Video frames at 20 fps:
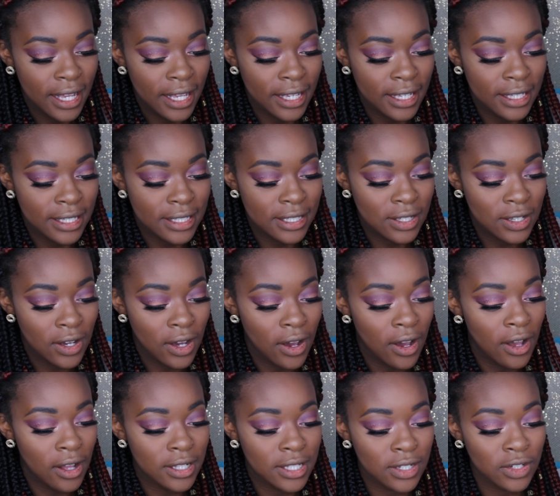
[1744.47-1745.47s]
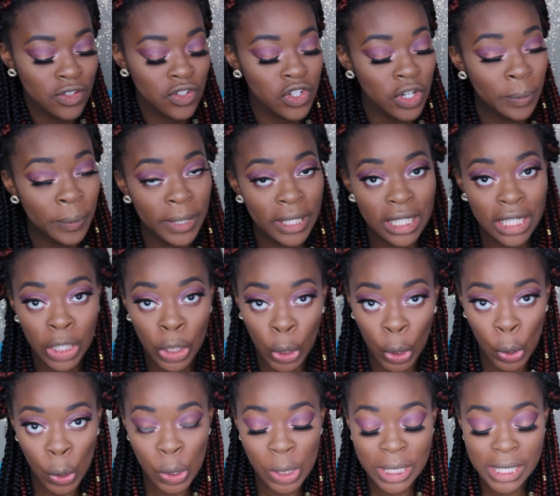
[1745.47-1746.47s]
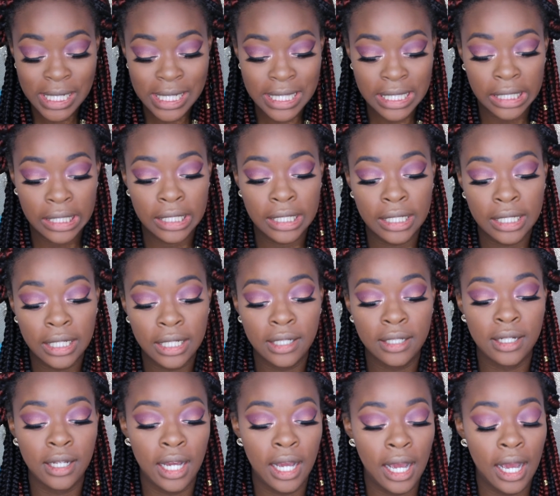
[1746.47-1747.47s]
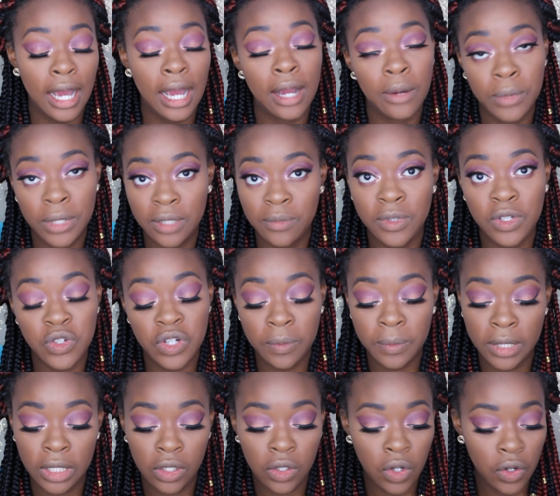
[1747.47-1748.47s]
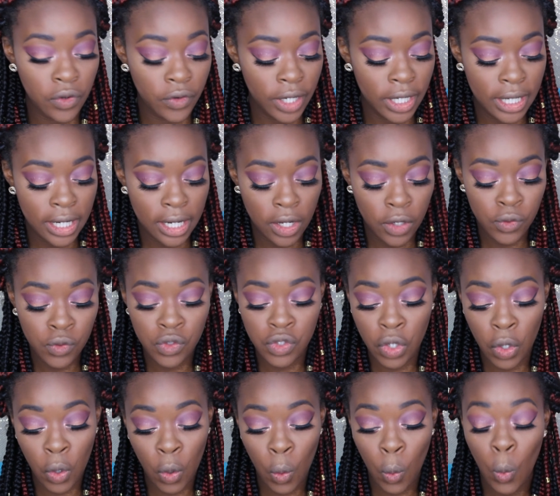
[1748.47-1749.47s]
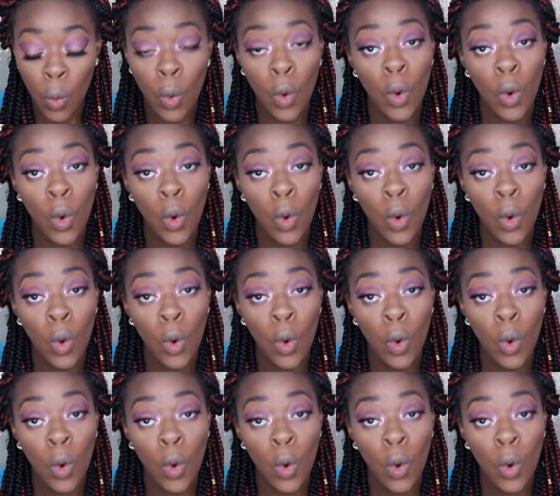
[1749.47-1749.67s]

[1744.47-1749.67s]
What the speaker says: It is called Dripping in Gold, and I want to be dripping in gold right now, so